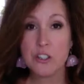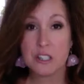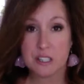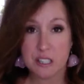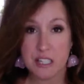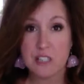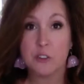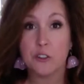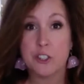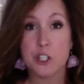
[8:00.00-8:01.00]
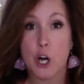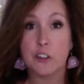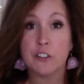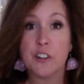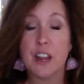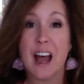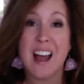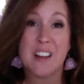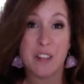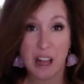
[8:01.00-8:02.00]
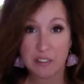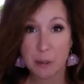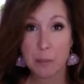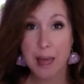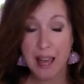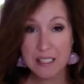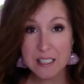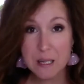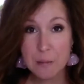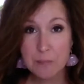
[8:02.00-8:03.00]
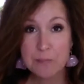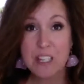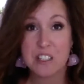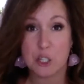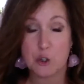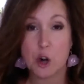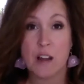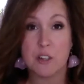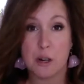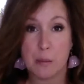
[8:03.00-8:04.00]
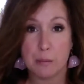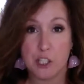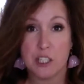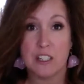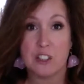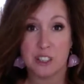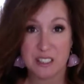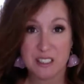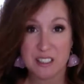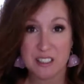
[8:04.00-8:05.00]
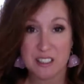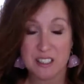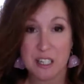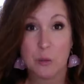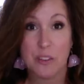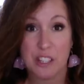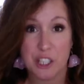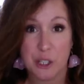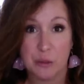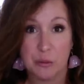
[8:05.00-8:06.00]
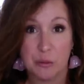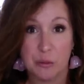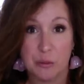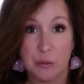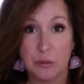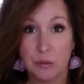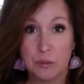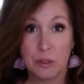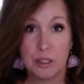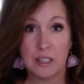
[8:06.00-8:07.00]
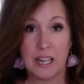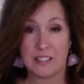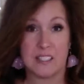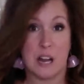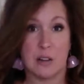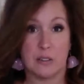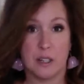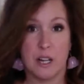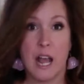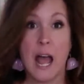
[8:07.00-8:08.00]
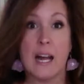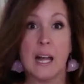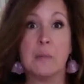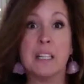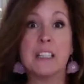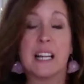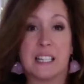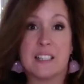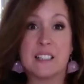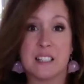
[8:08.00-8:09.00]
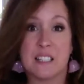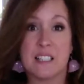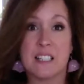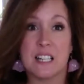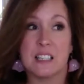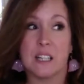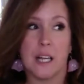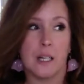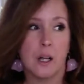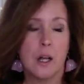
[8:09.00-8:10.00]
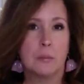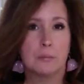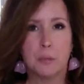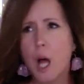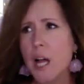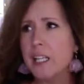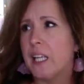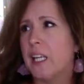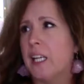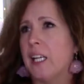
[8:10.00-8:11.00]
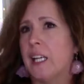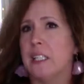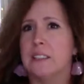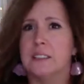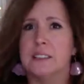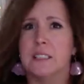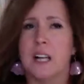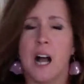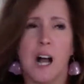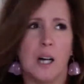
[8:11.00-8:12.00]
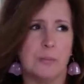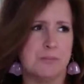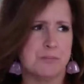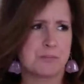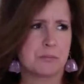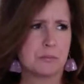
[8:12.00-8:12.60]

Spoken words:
successful photographer that I have ever met is their drive, their ambition, and their consistency in what they do. Hands down. And I mean like consistency in like blogging and